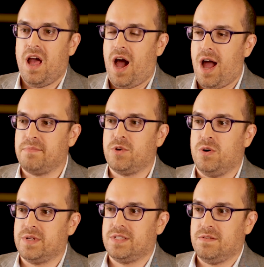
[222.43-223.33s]
I'm
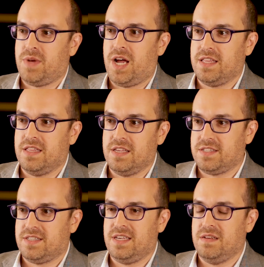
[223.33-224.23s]
going to buy
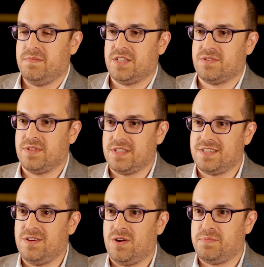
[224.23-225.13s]
this TMS or this
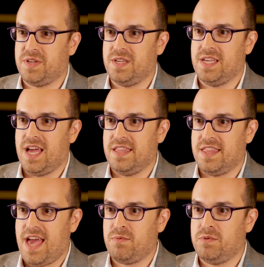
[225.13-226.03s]
ERP, and
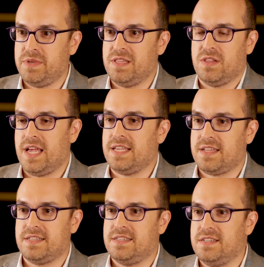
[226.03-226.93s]
that will be the last
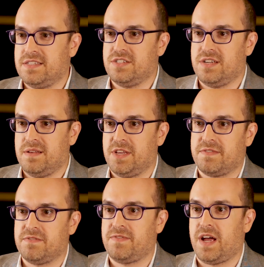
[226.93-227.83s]
IT decision I make
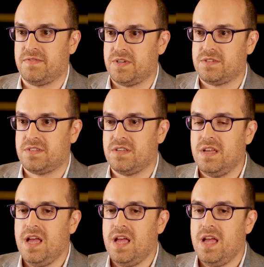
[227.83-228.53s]
for 5 years.